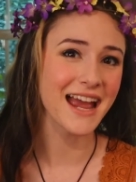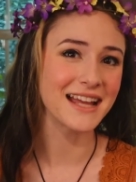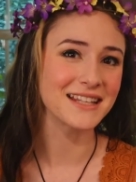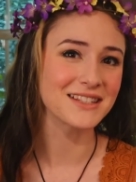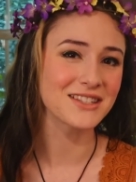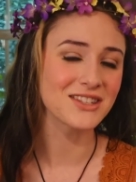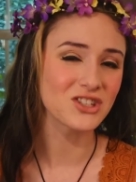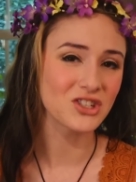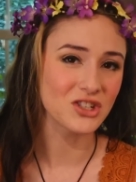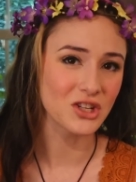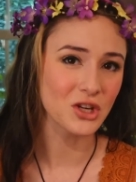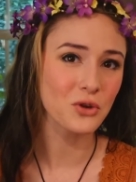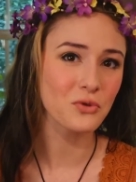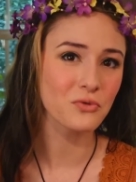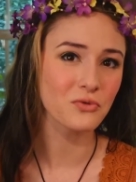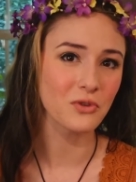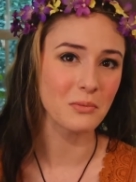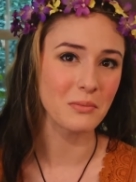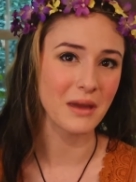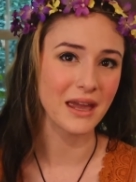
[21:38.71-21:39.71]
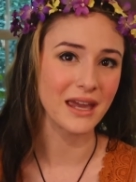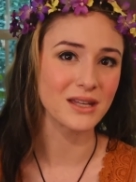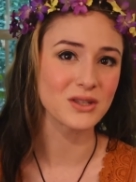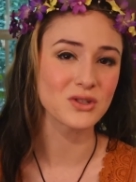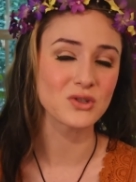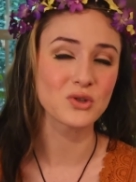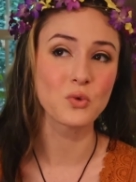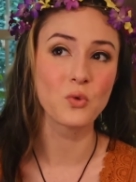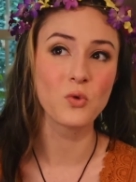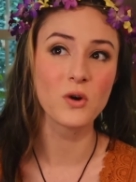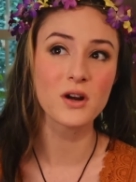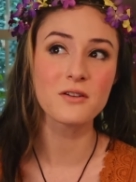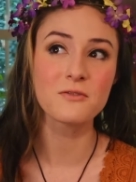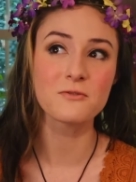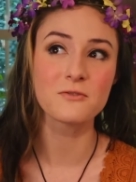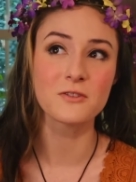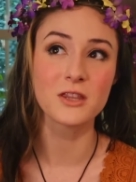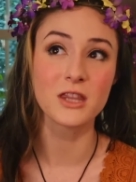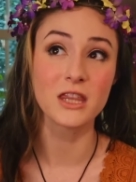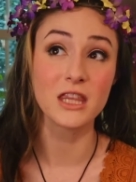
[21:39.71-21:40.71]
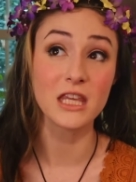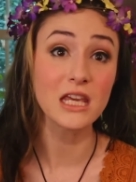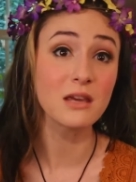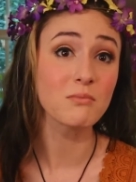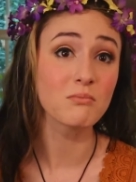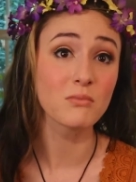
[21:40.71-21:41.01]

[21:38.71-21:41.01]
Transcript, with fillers: and still remains one of the